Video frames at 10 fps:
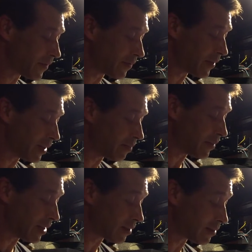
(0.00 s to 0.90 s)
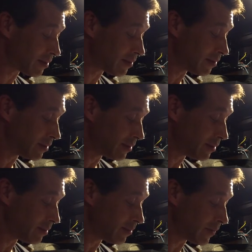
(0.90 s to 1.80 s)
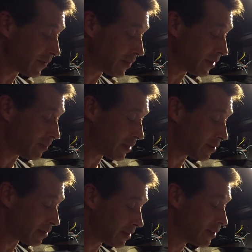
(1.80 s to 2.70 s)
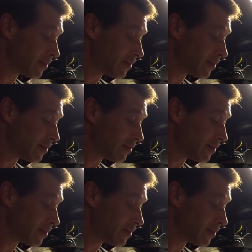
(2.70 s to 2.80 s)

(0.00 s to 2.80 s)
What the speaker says: 15 minutes. For 15 minutes?